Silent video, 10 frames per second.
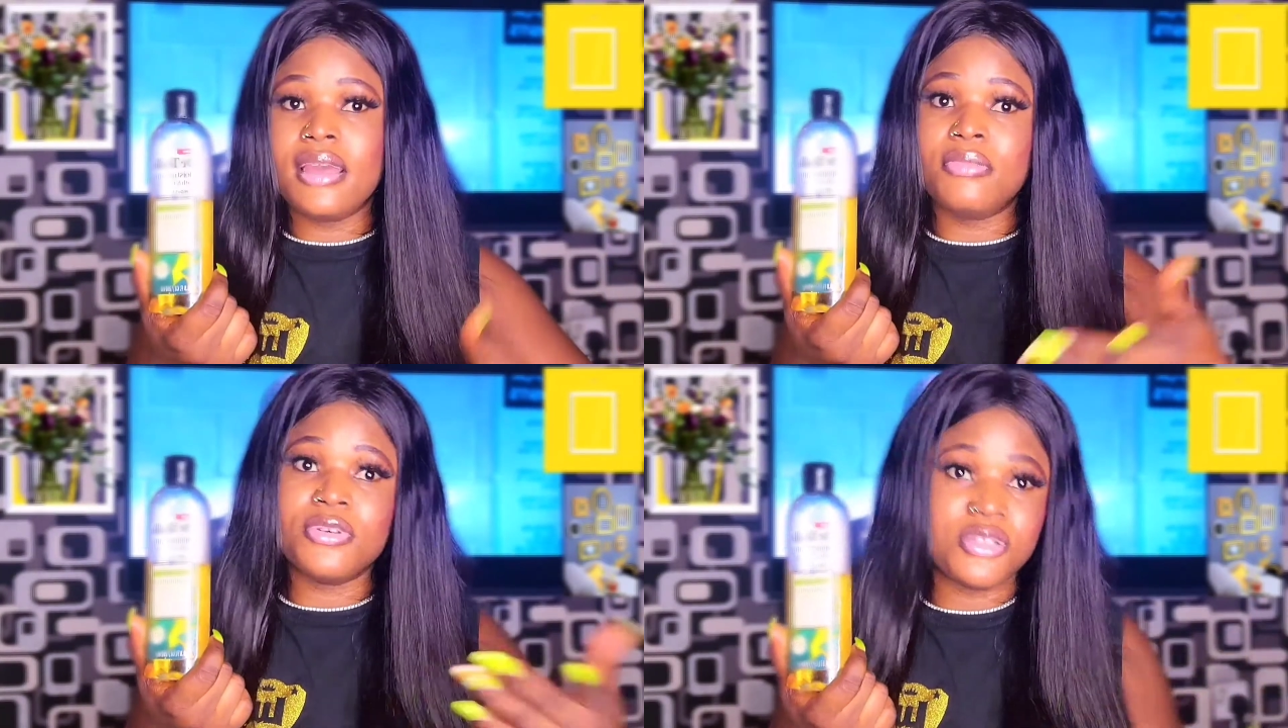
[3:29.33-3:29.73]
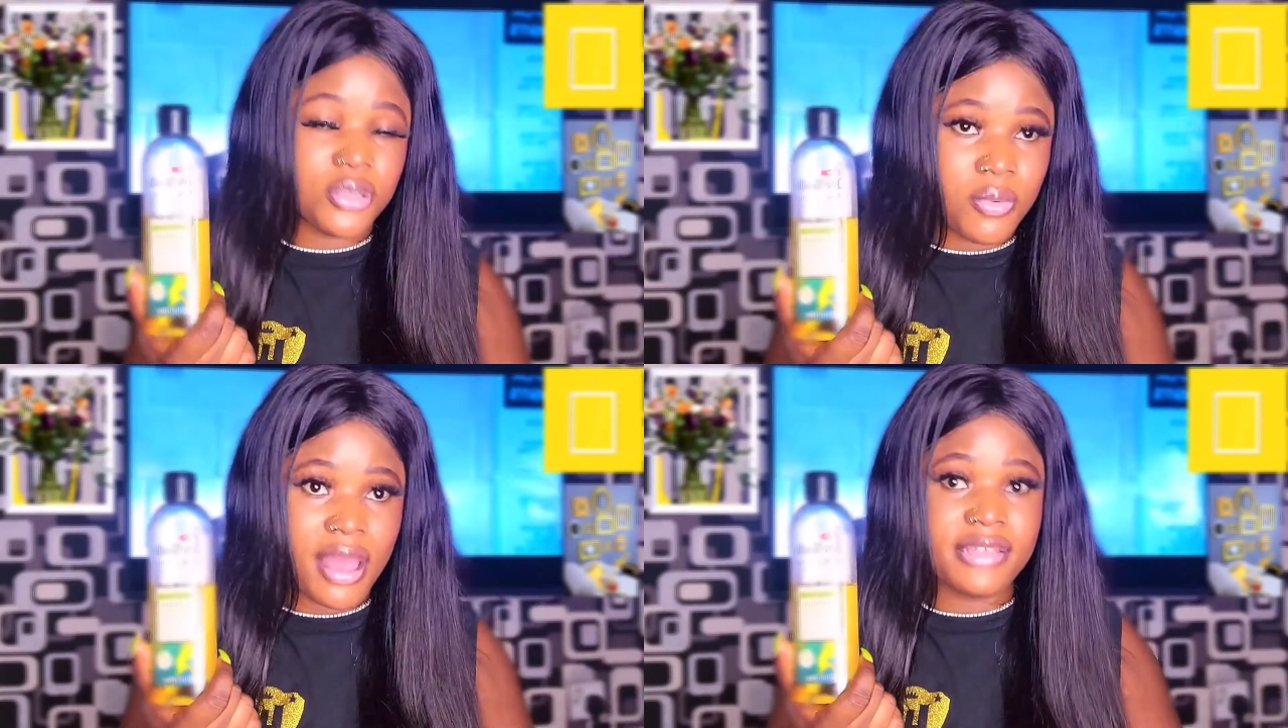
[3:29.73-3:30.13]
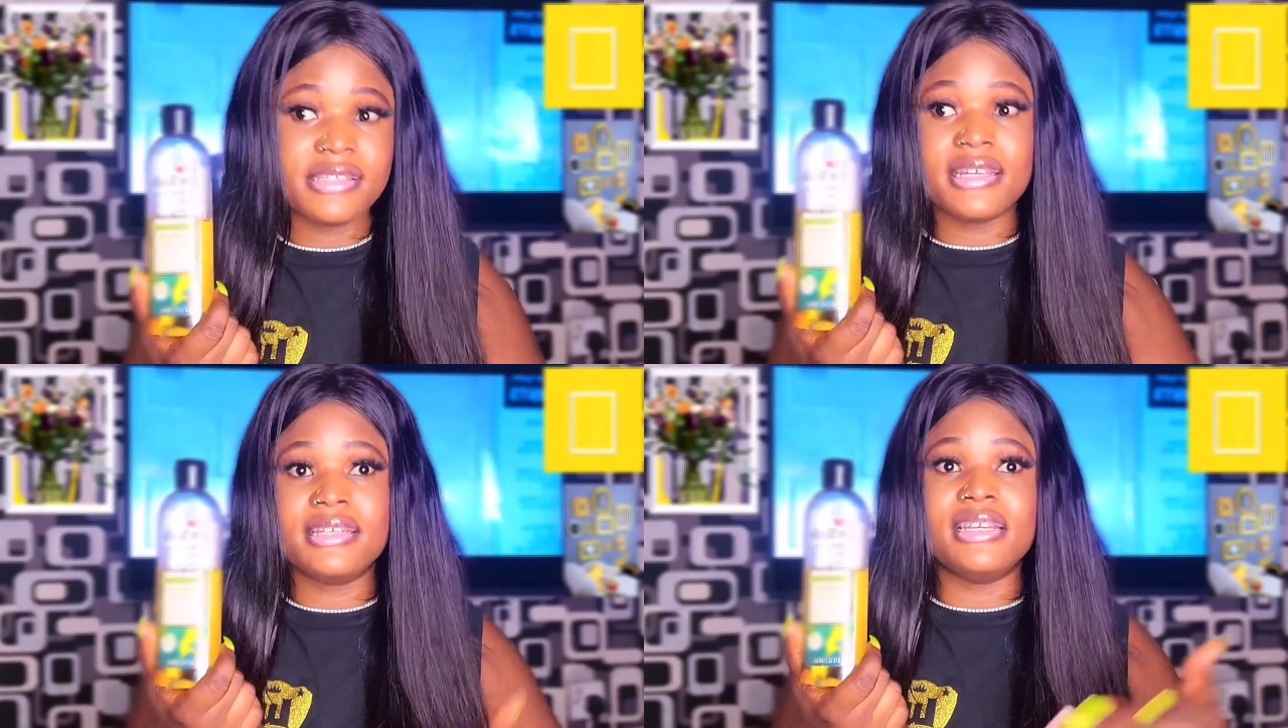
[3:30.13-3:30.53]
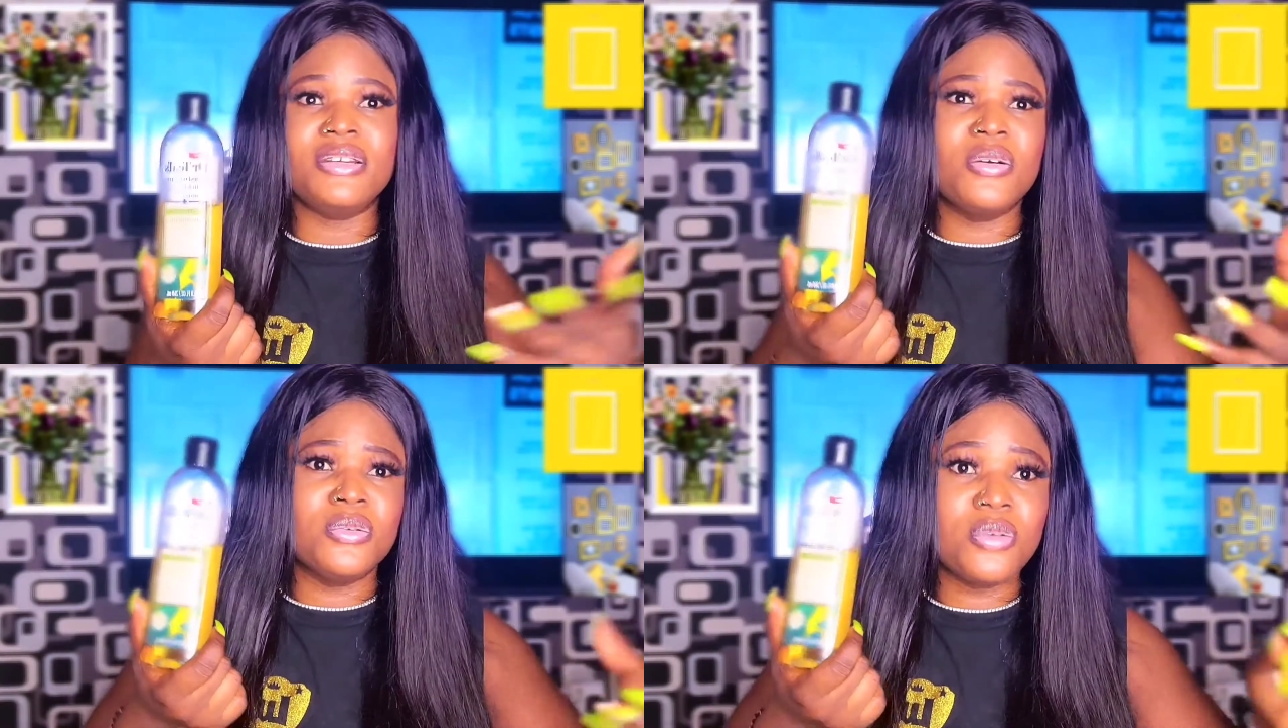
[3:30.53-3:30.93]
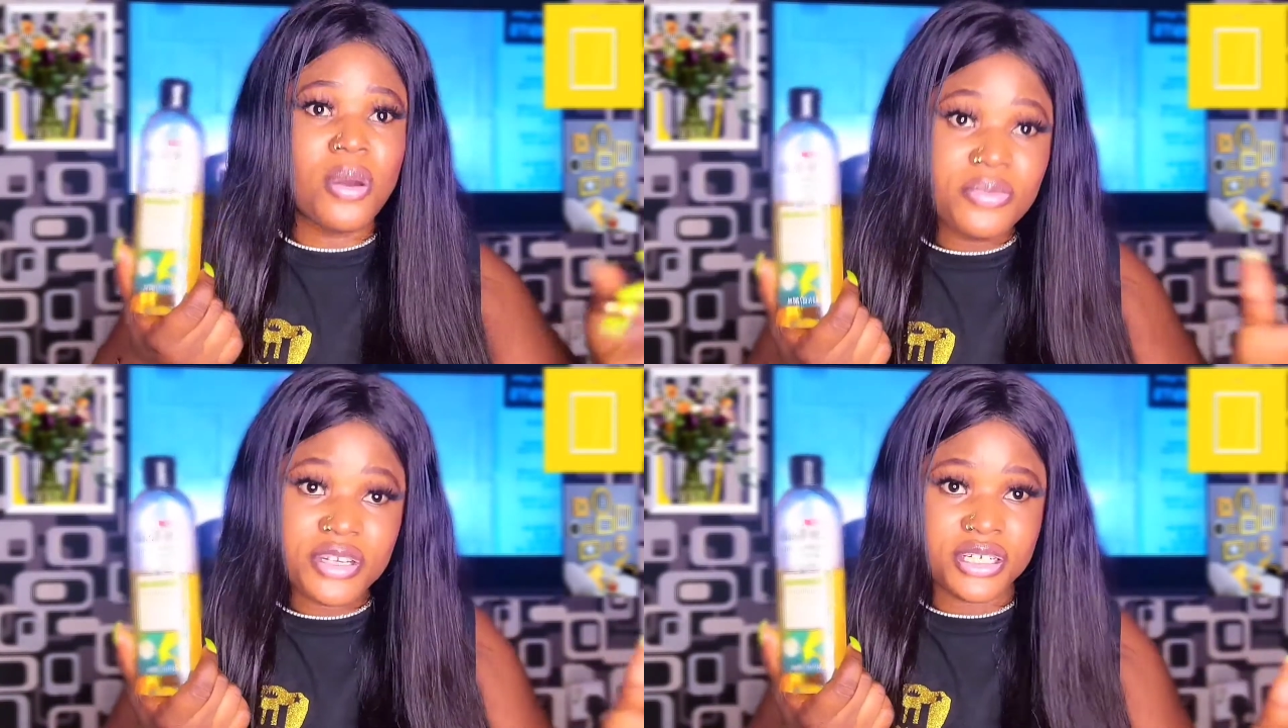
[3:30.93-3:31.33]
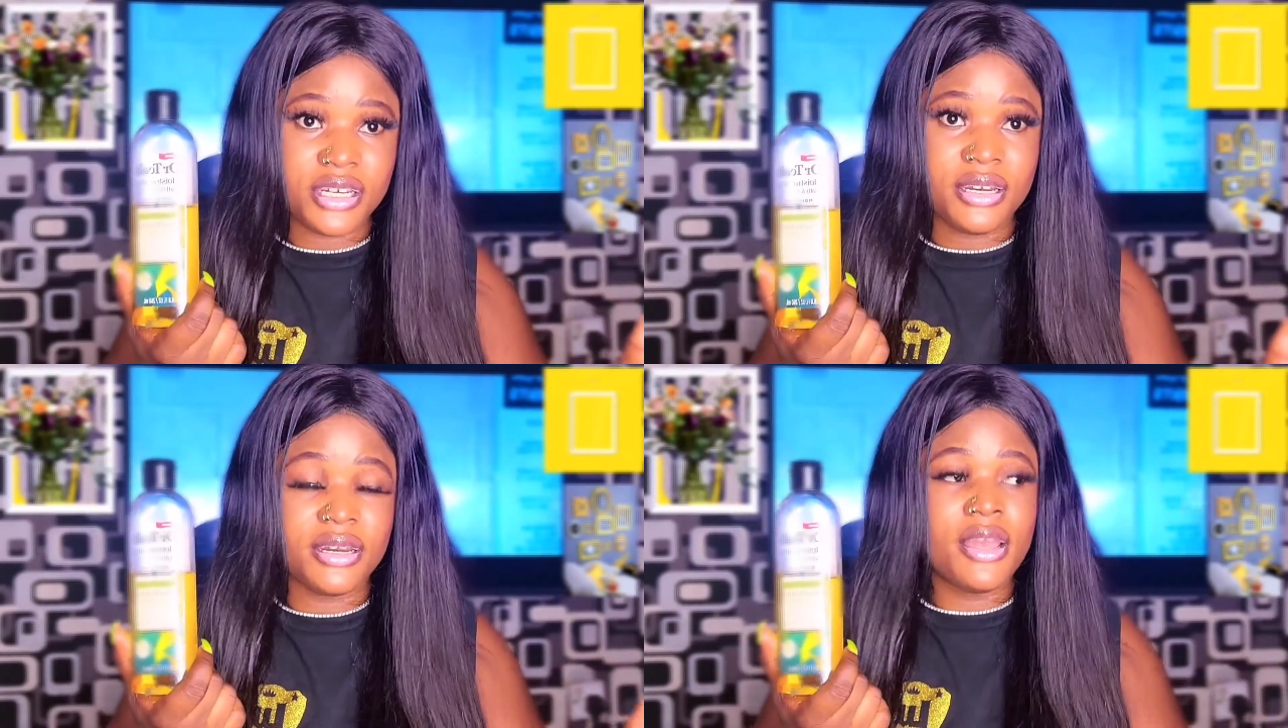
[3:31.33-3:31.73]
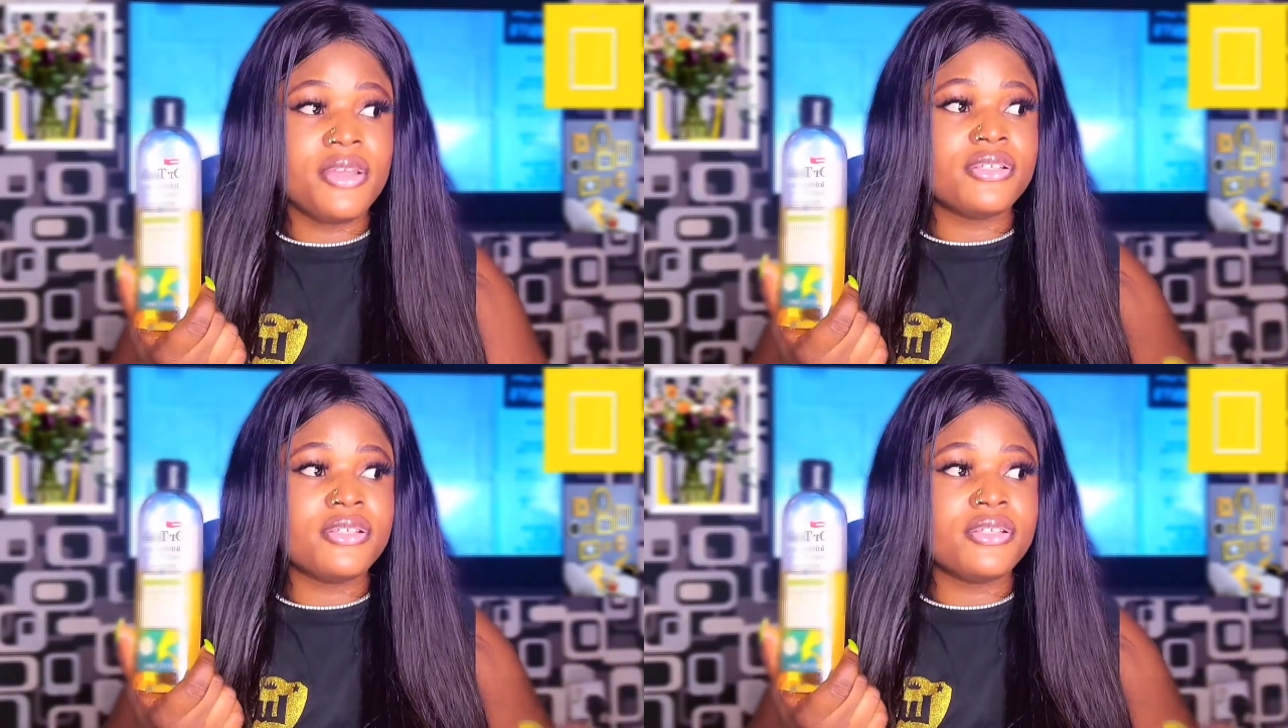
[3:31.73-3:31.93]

moisturizing, nourishing.